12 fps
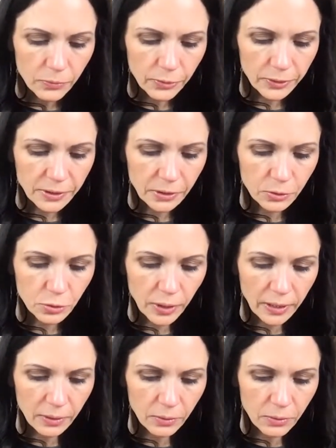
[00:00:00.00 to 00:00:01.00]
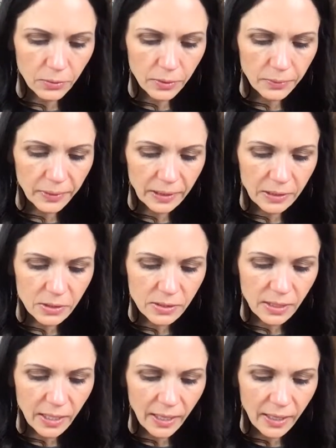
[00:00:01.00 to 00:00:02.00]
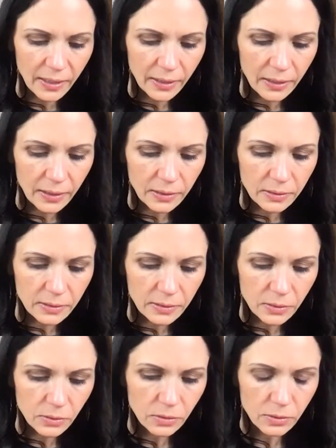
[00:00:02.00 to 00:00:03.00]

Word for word: for tiered tray decor. We can just add it.